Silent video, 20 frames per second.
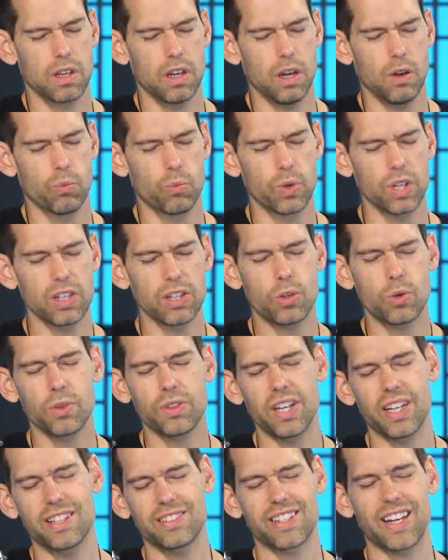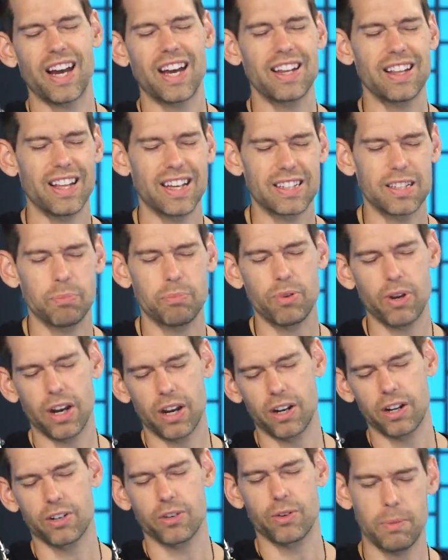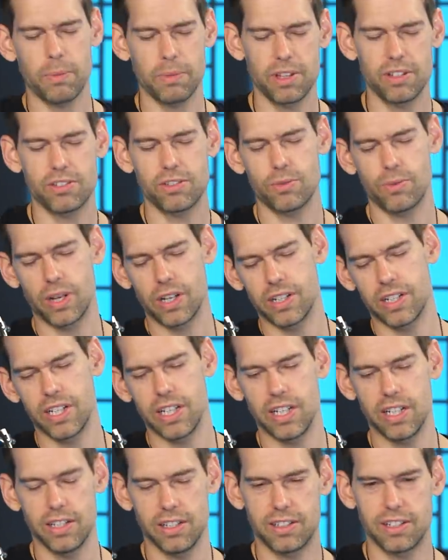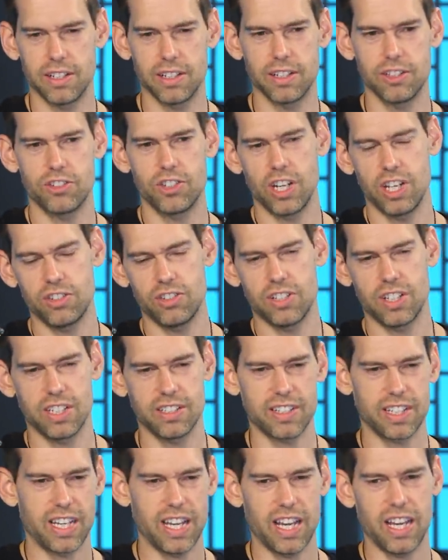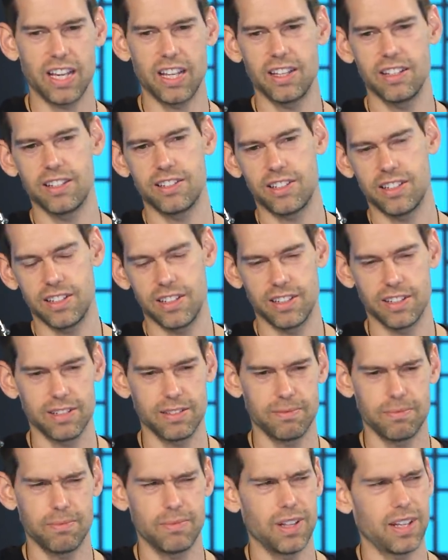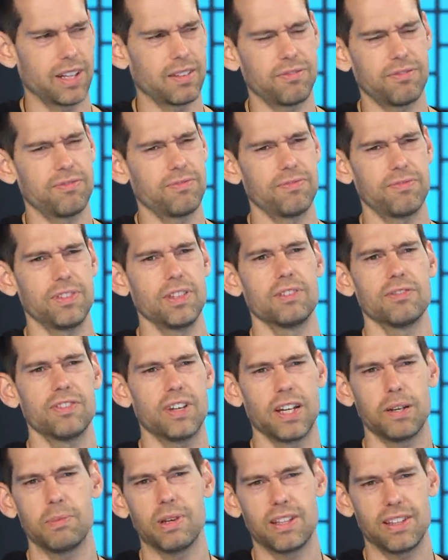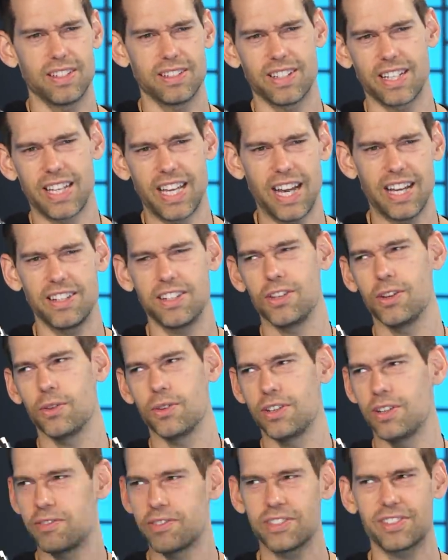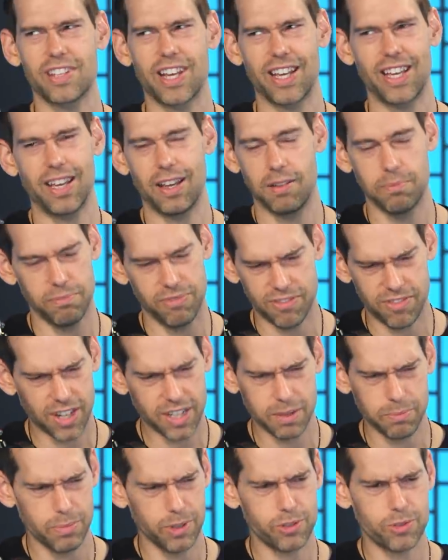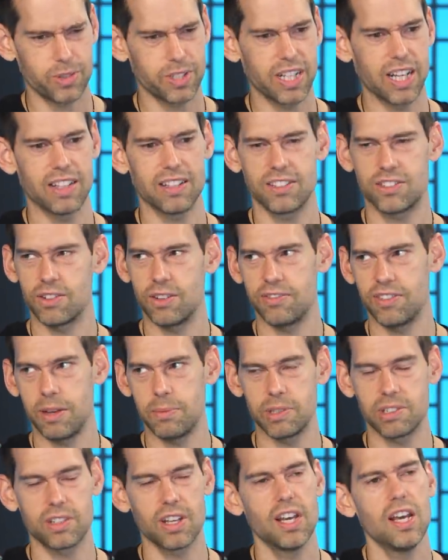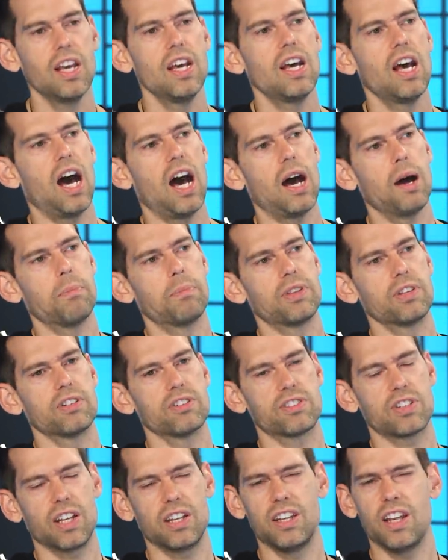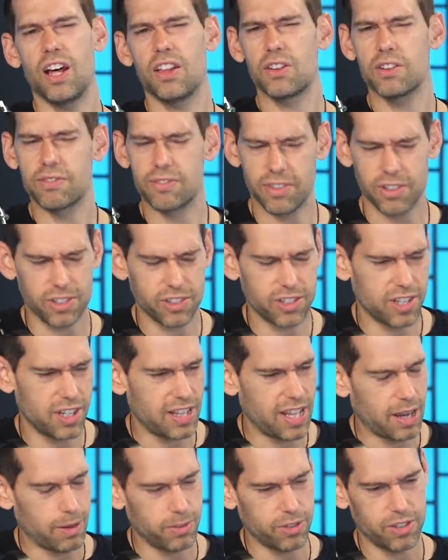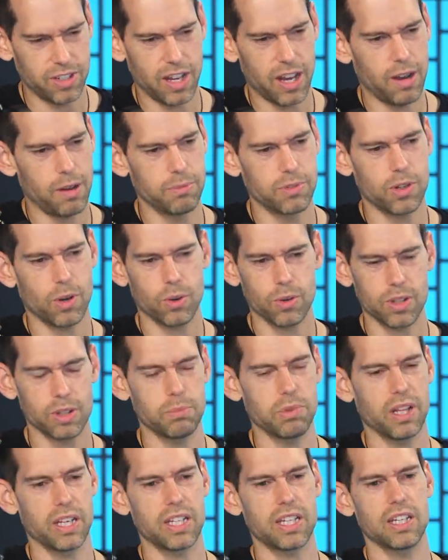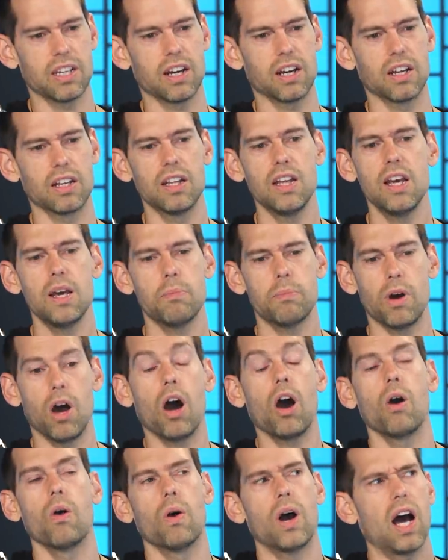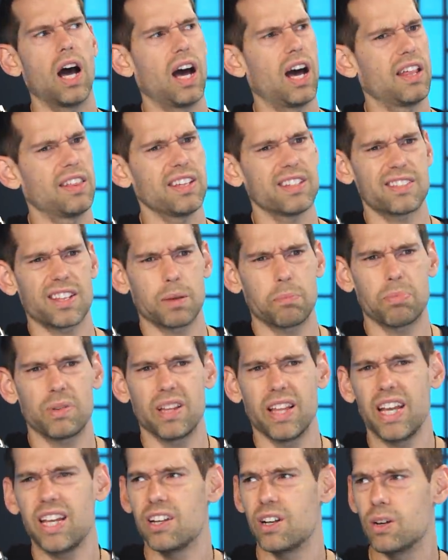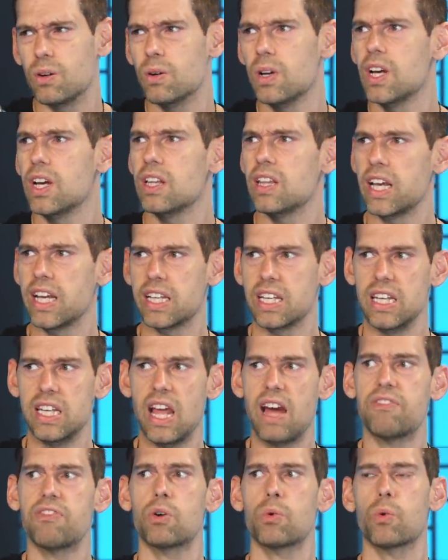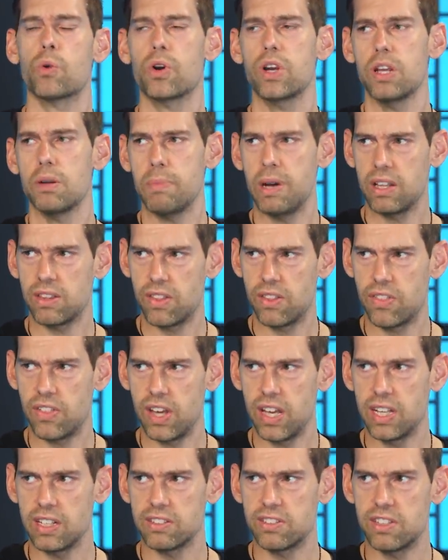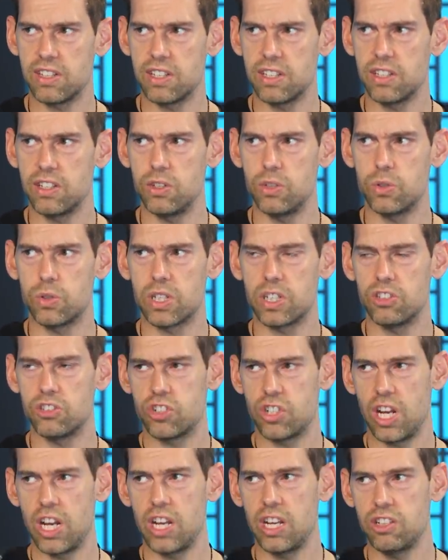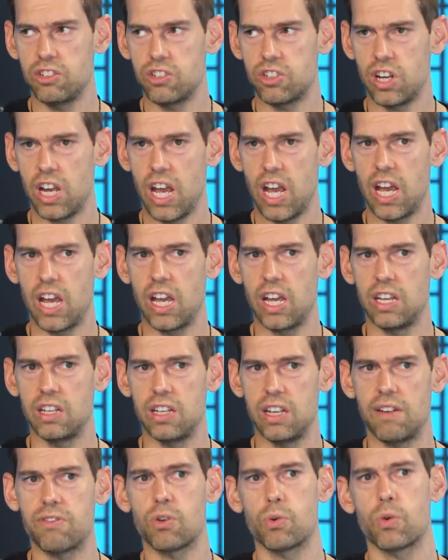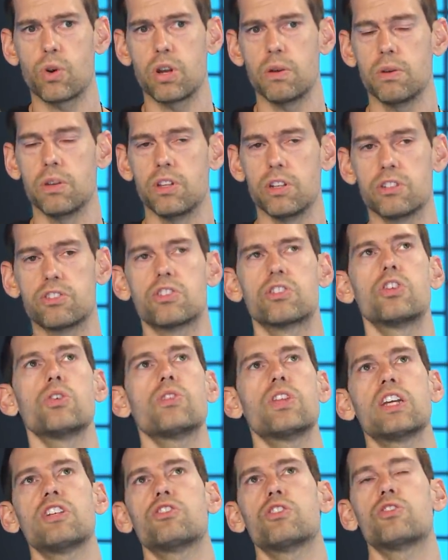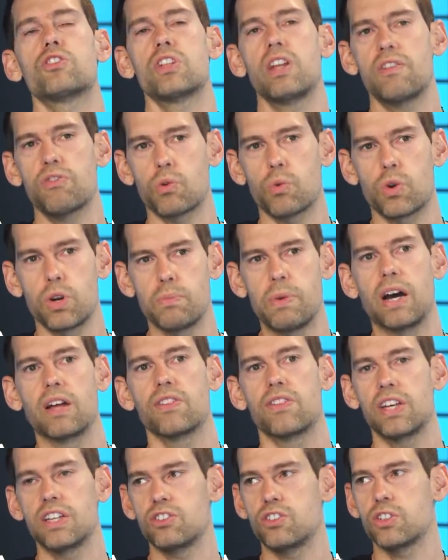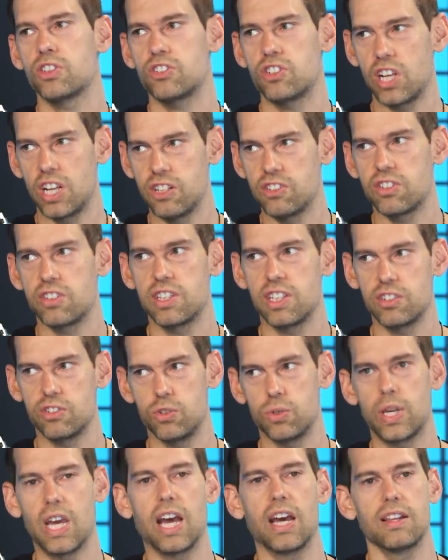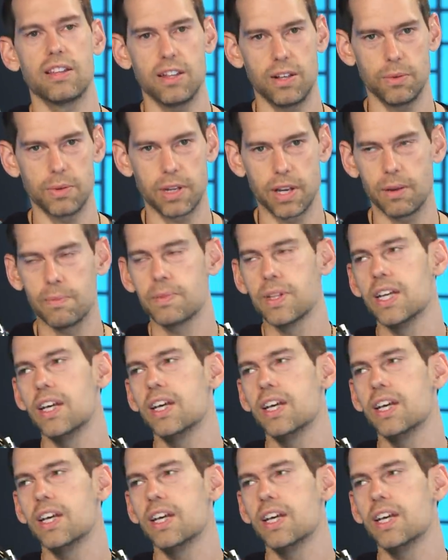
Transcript: really cool thing. It's kind of like the prayer, me the serenity to change the things I can, to like feel fine about things I can't, to know the difference. I'm fucking butchering that, and it's so famous. Yeah. But there's another version of that, which now I'm totally blanking on. But I think it's like Plato. Like, never worry about the things that you can change, and never worry. There's 2 things you should never worry about: things you can change and things you can't. There we go.